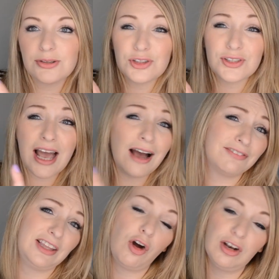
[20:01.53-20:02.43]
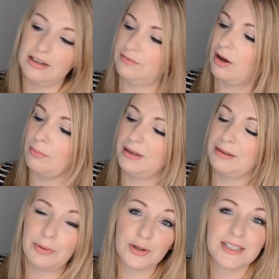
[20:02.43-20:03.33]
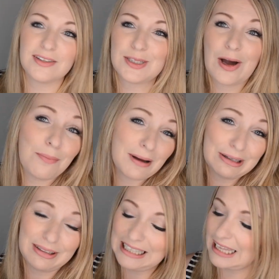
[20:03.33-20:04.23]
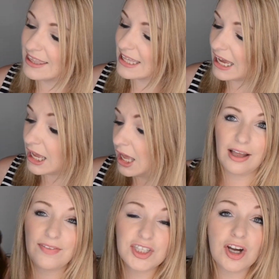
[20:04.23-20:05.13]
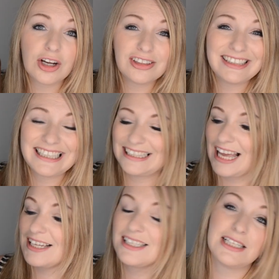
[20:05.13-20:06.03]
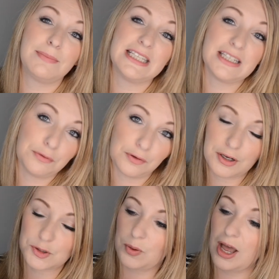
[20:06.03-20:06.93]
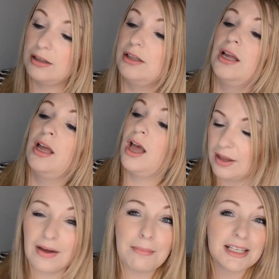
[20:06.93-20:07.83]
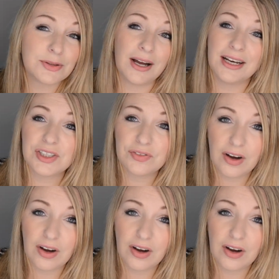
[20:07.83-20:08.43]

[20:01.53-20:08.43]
So it does have the olive um, embossed at the top, I quite like that. And the dark green glass is a bit different as well. And that makes quite nice